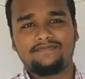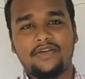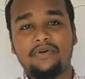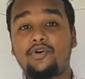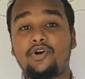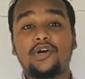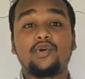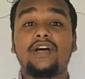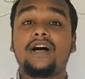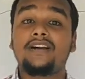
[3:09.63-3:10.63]
You are not at
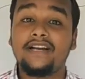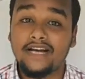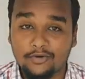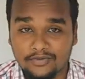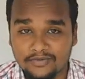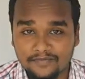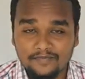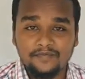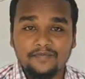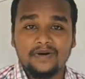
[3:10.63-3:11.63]
all hungry now.
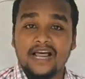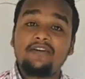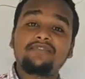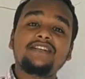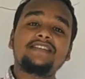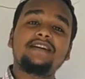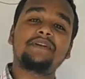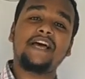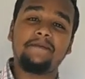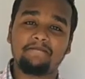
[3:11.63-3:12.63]
But after some
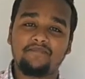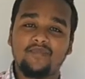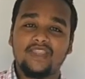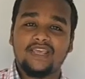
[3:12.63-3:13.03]
time,